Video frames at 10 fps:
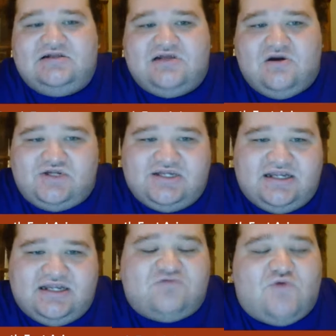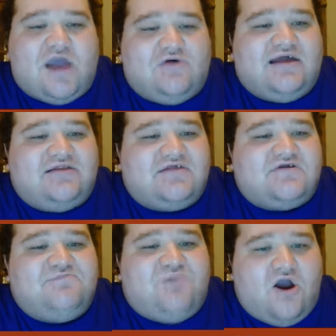loaches, as well as
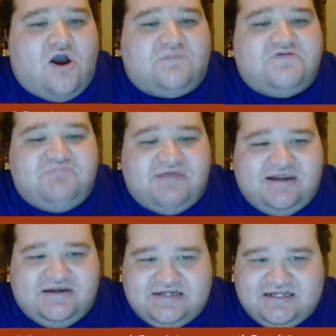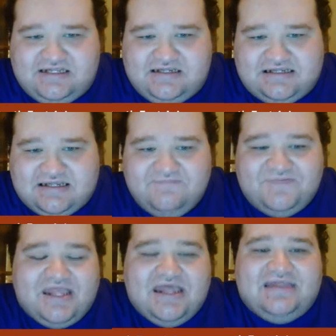other barb species.
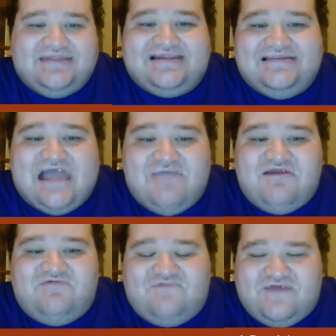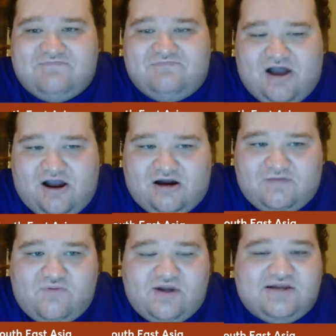The lemon fin
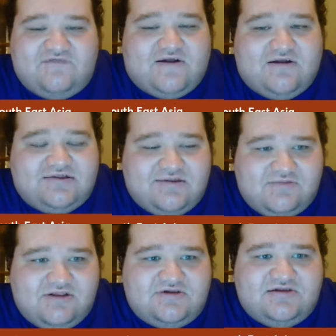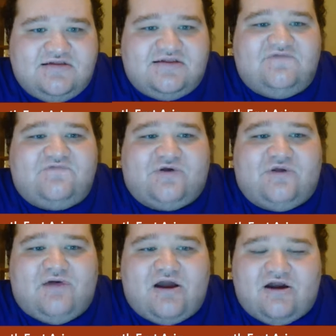barb, which is very similar to the
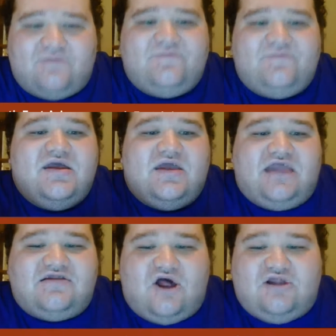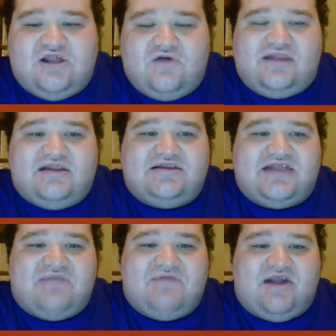tinfoil barb, is also in the
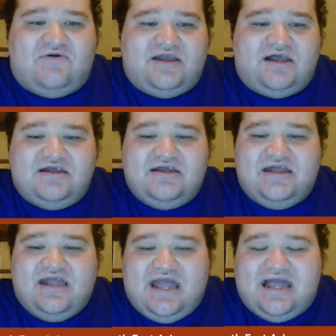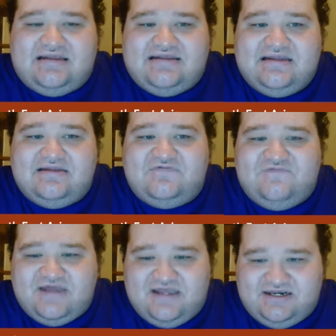same area as this
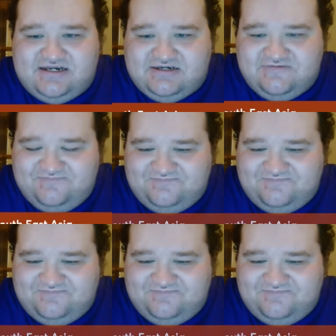fish.